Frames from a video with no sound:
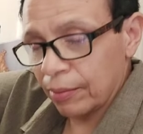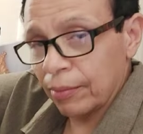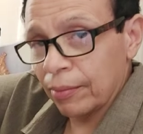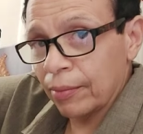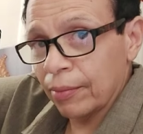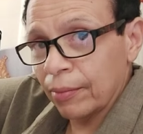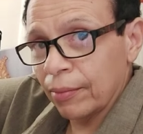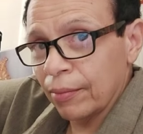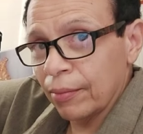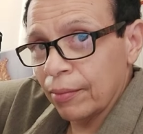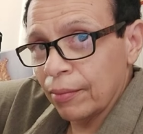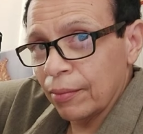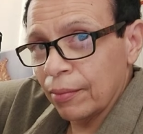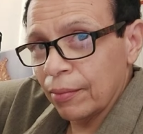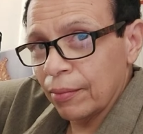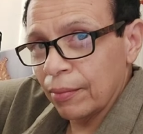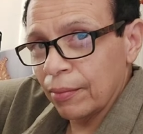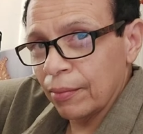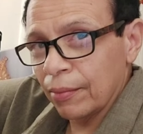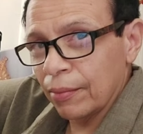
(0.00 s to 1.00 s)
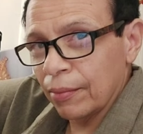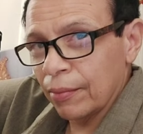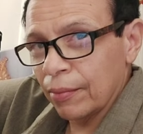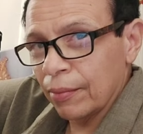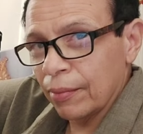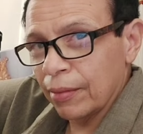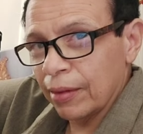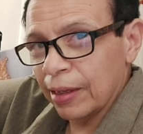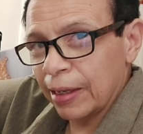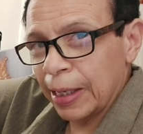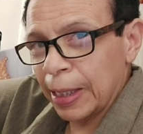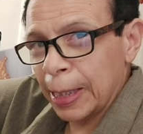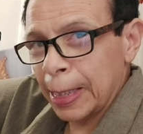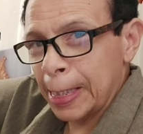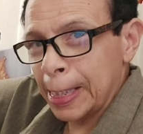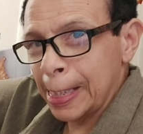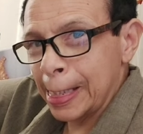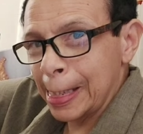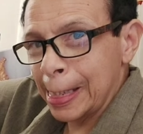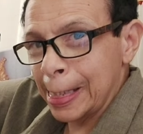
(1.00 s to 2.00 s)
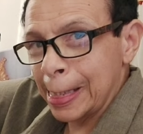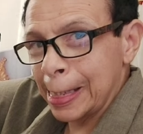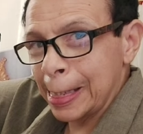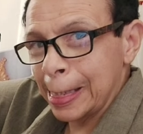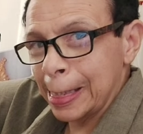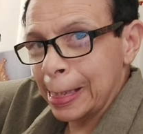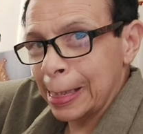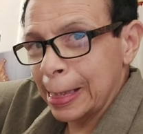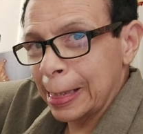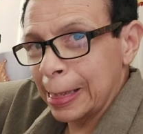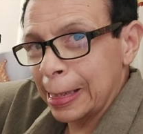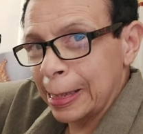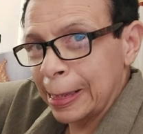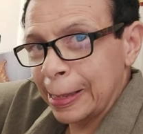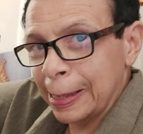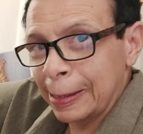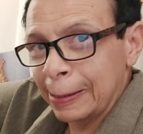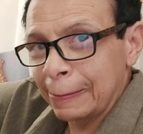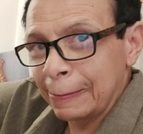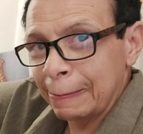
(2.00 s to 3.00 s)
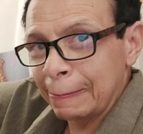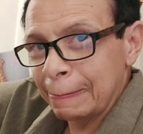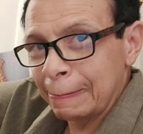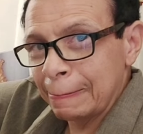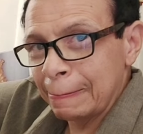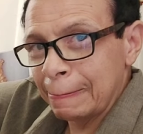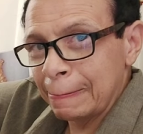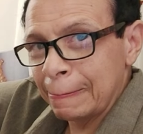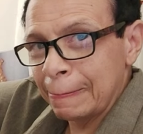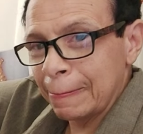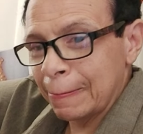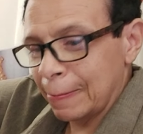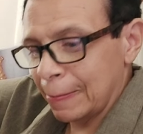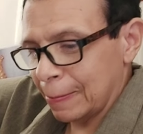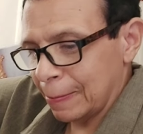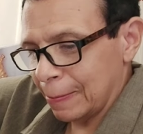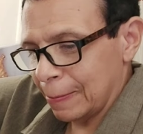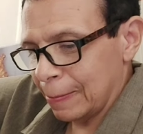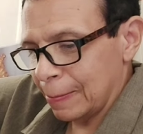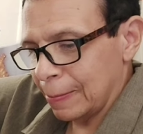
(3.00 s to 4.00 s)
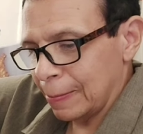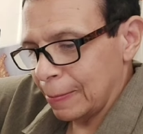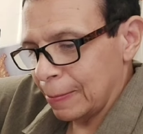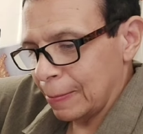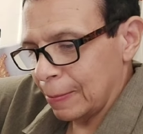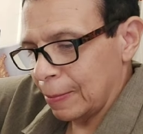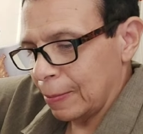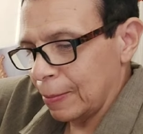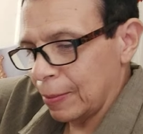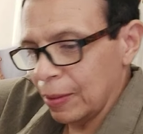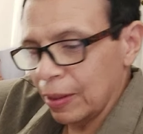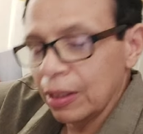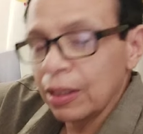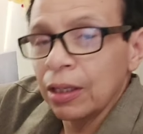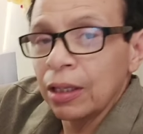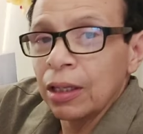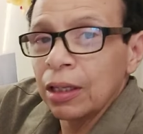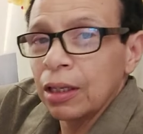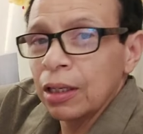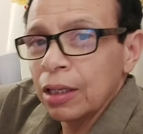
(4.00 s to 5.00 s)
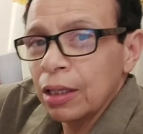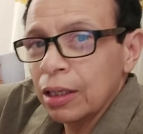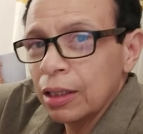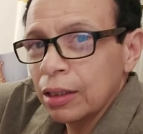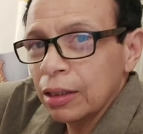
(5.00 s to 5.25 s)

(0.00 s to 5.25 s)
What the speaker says: (no one is talking)